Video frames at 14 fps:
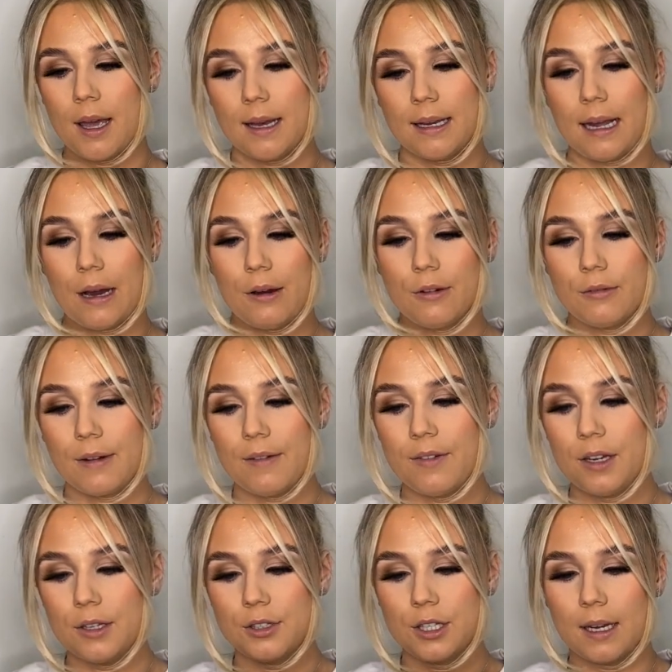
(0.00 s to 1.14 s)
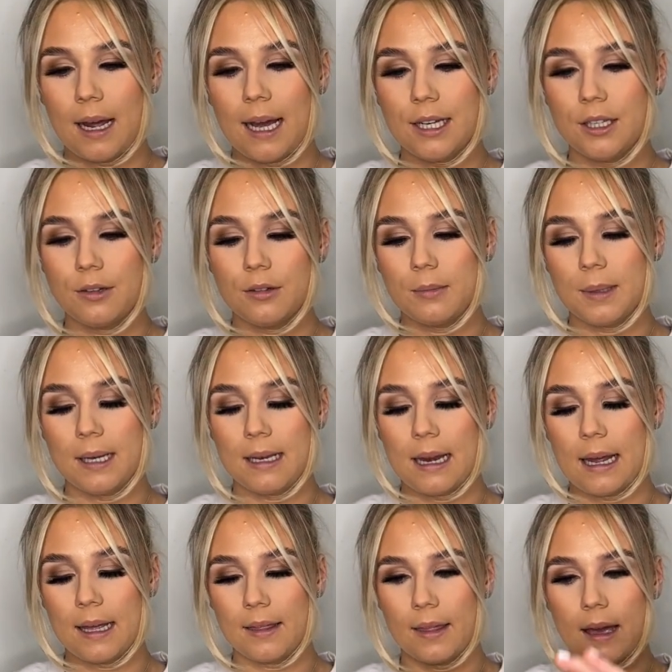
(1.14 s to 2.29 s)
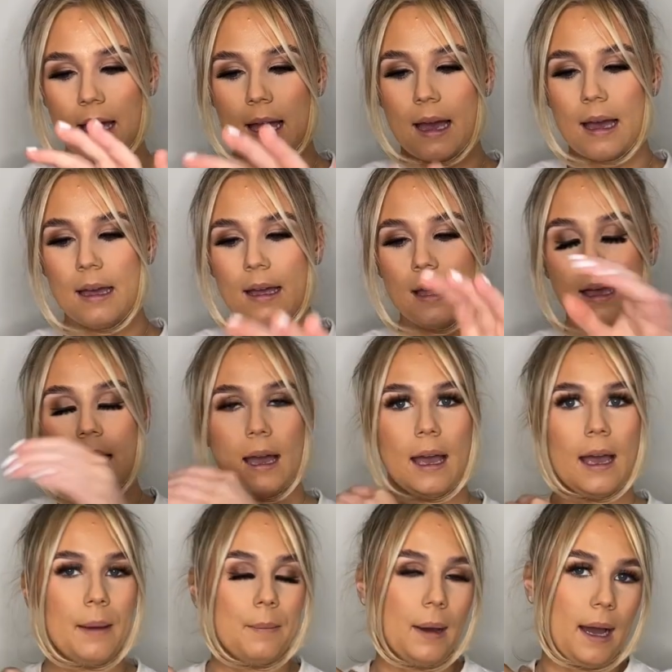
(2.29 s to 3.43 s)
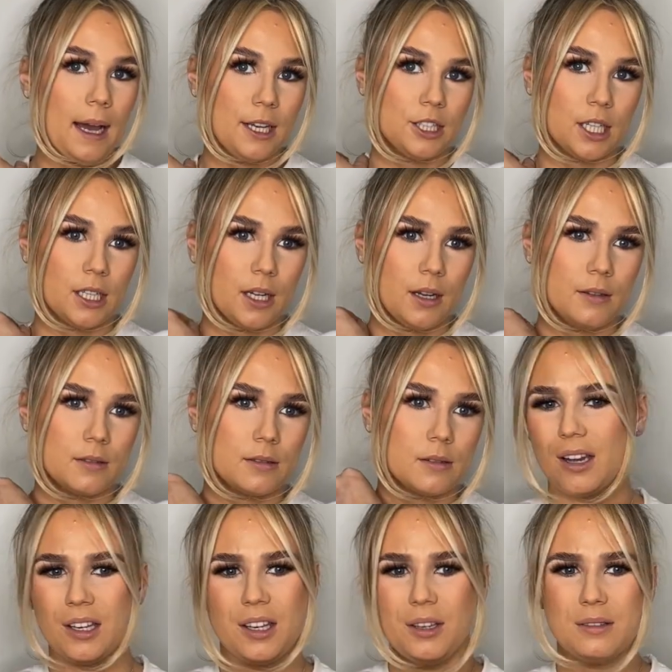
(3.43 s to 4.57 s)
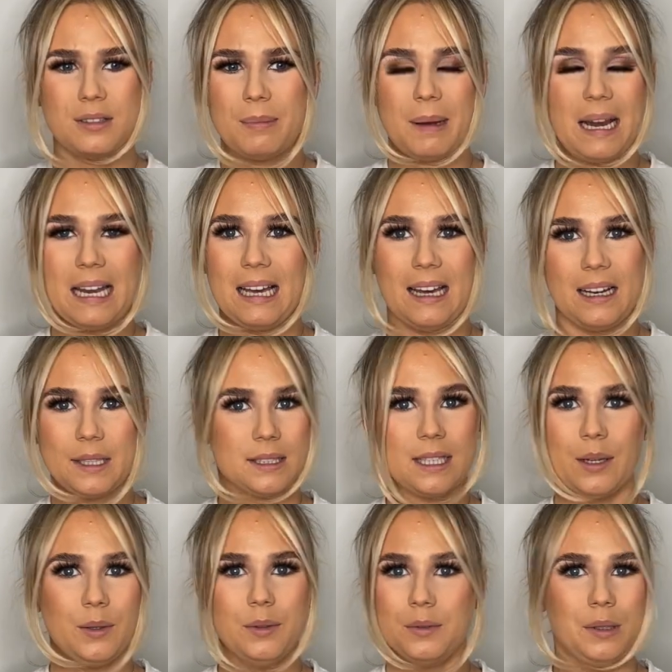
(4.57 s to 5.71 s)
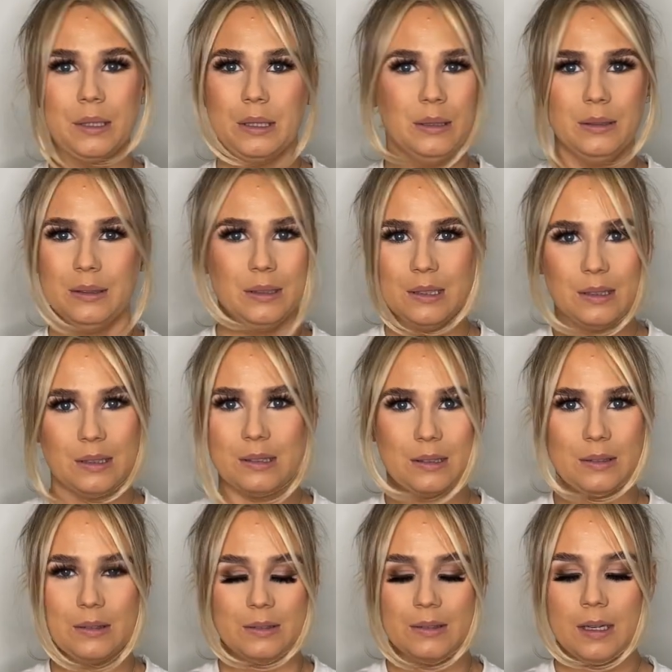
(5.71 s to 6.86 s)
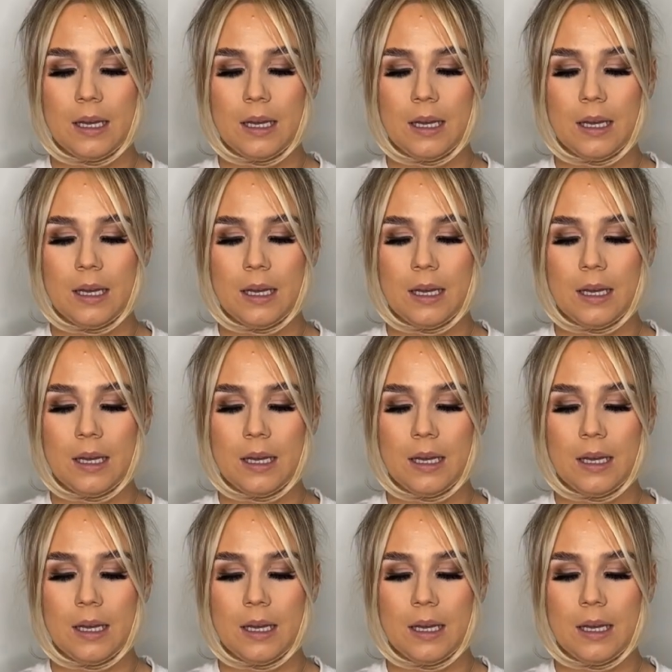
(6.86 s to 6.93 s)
Now, Revolution, I don't normally like their eyeshadows. I used a palette and I was like, oh, no.